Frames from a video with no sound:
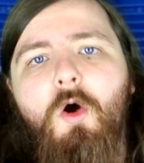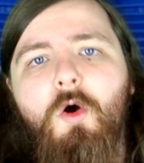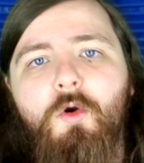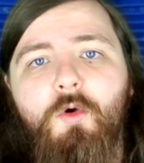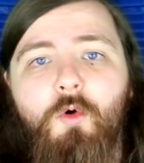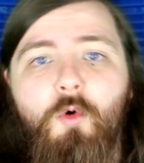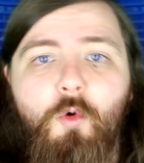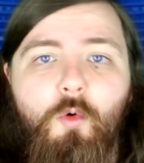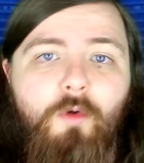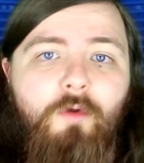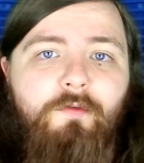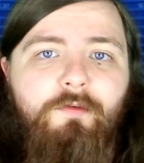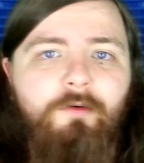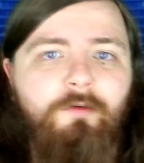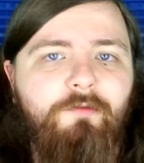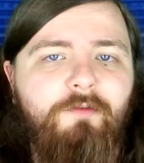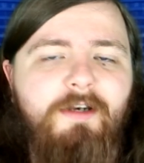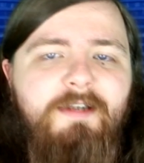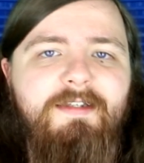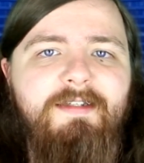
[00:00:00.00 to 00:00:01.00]
on all of your
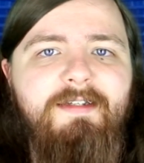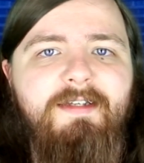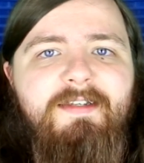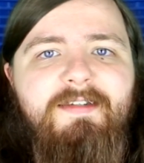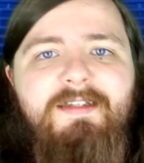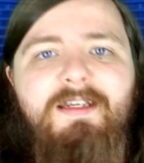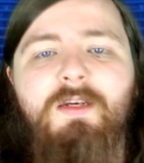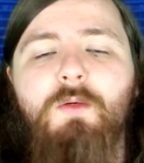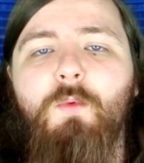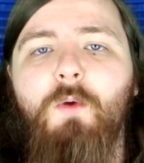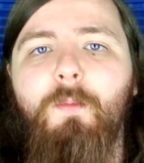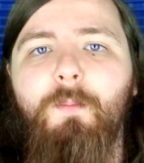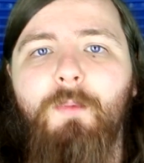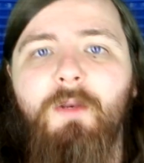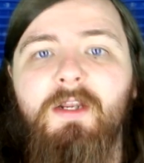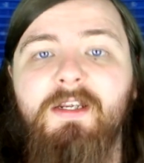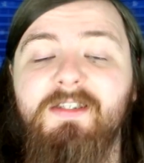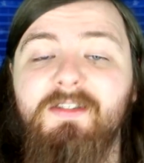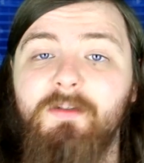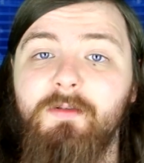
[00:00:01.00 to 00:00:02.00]
friends list in one
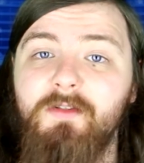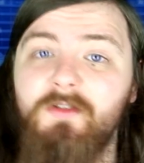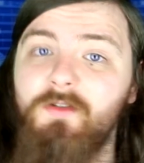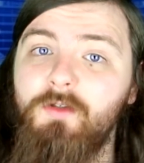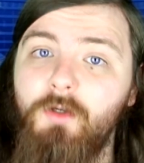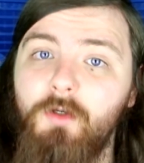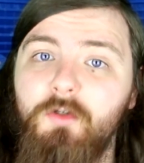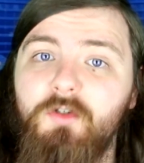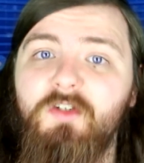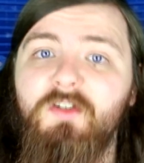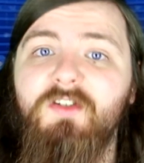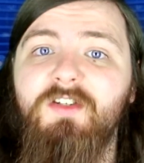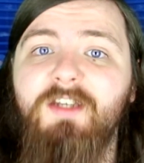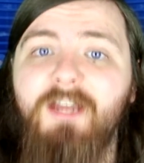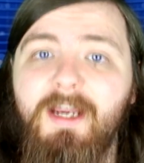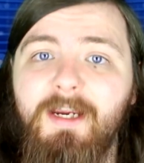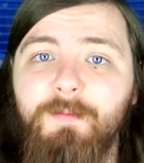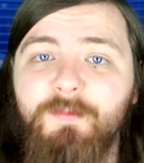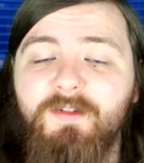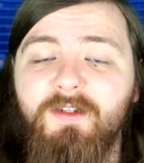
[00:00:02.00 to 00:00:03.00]
place. So it's not just
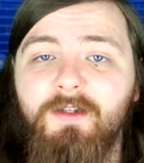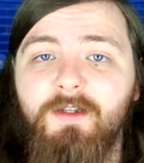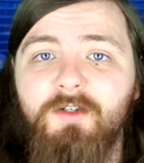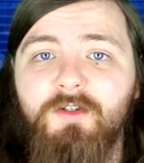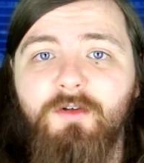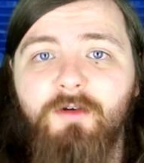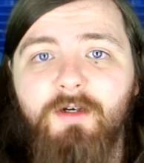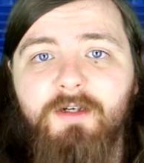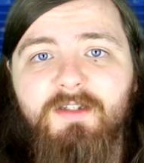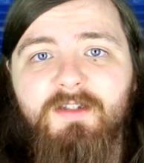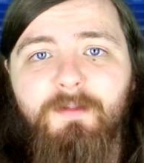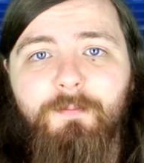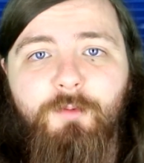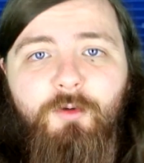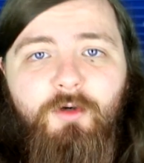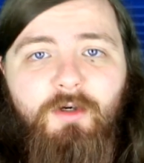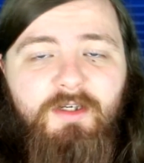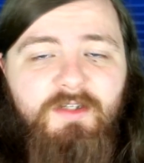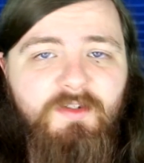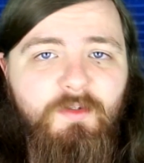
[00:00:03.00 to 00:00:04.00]
games that they're trying to
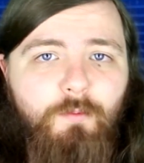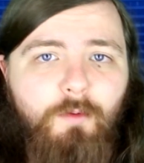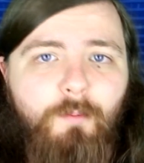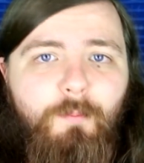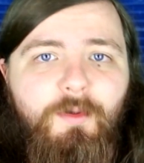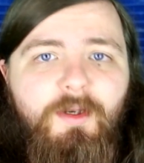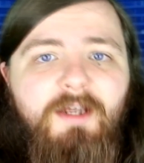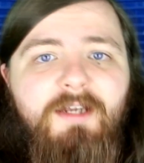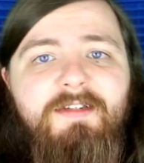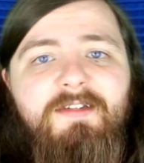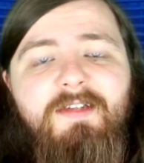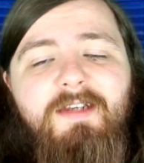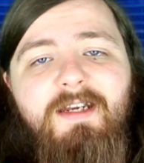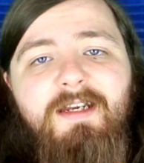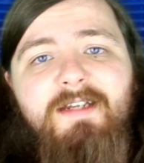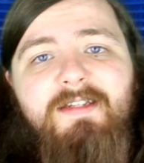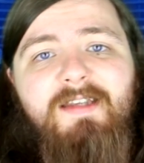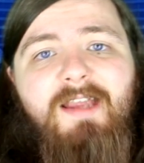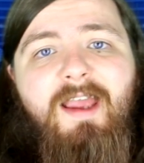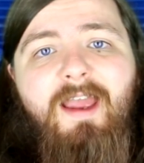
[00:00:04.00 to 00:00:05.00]
put into one place,
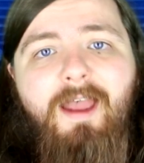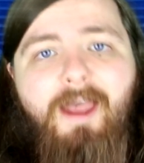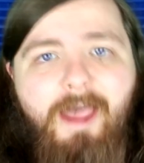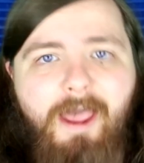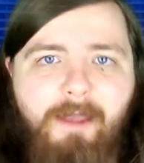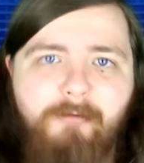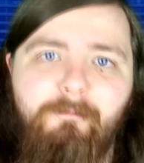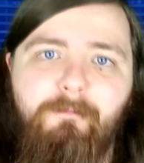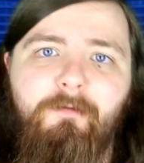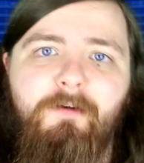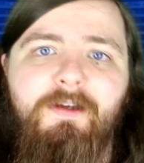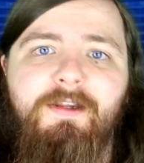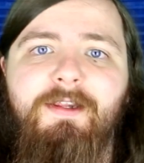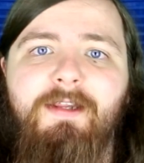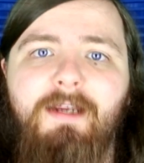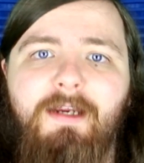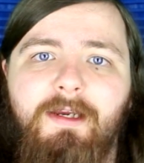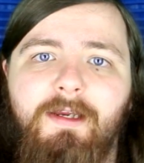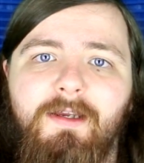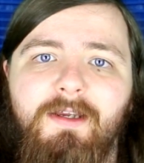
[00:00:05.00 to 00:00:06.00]
it's
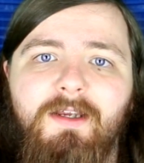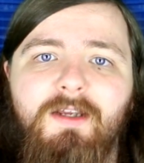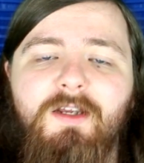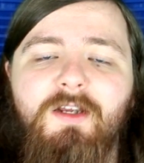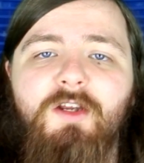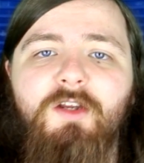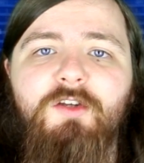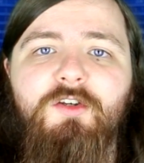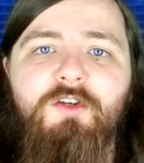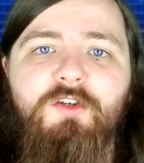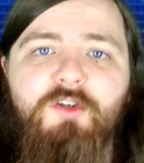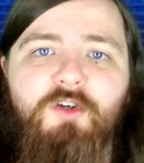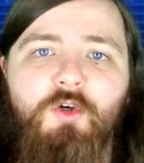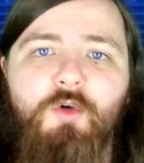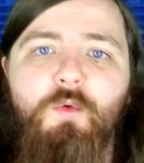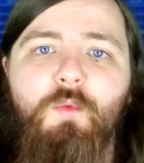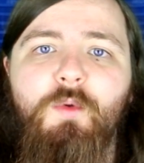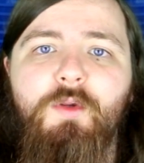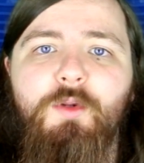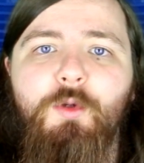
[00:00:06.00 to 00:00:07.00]
everything to
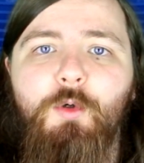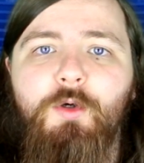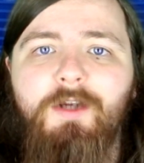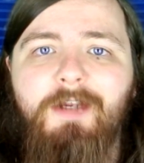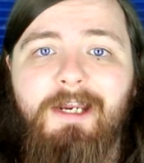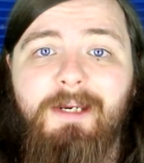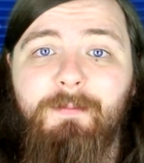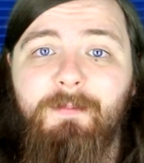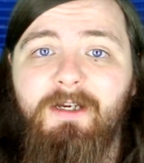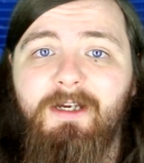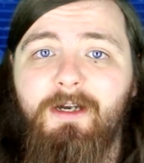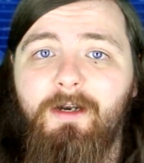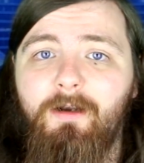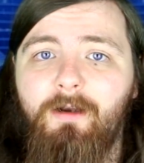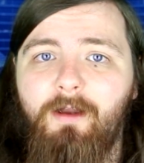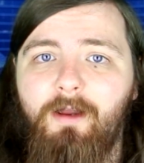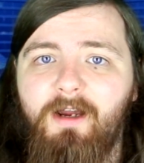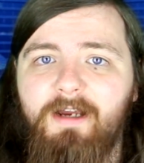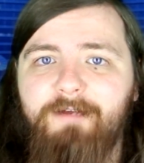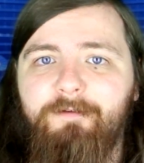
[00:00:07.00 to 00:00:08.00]
do with your gaming
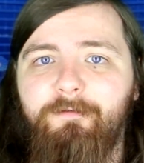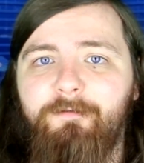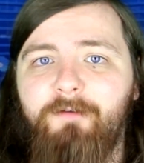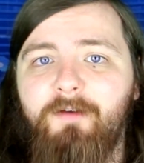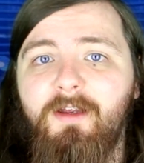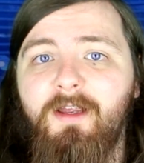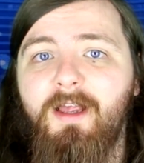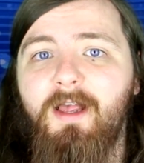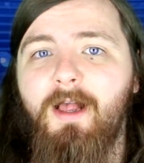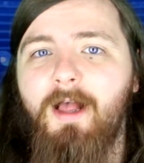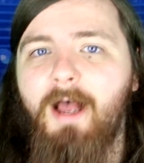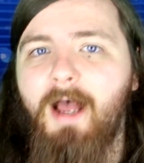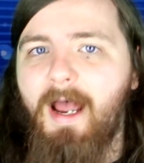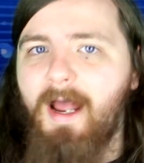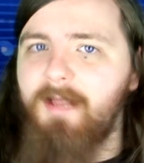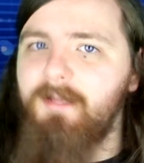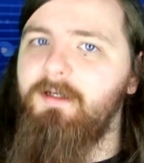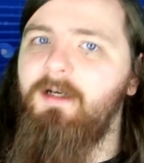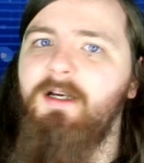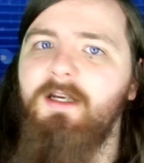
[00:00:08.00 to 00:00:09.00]
life.
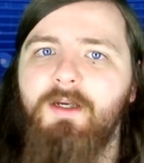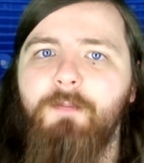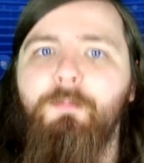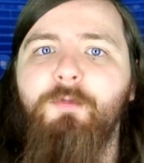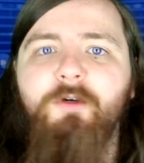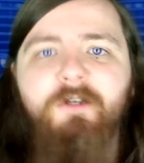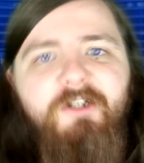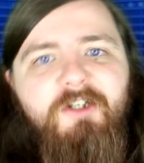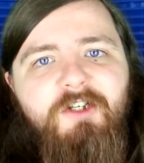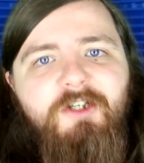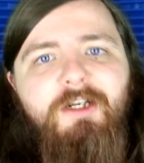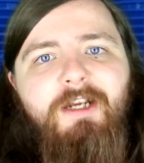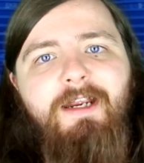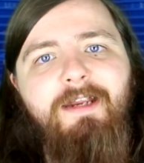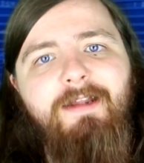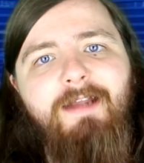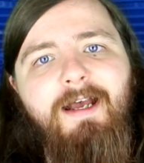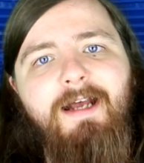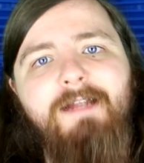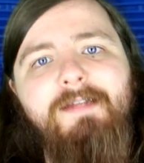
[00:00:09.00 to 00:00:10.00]
And I
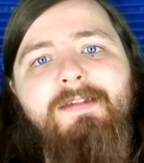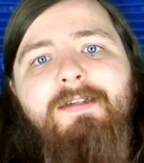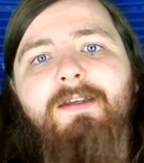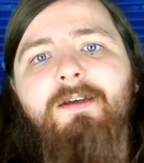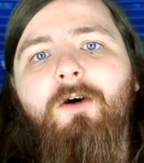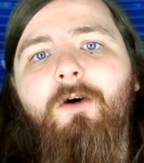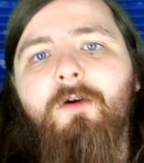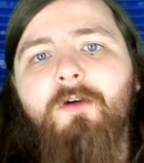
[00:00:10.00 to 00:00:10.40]
appreciate that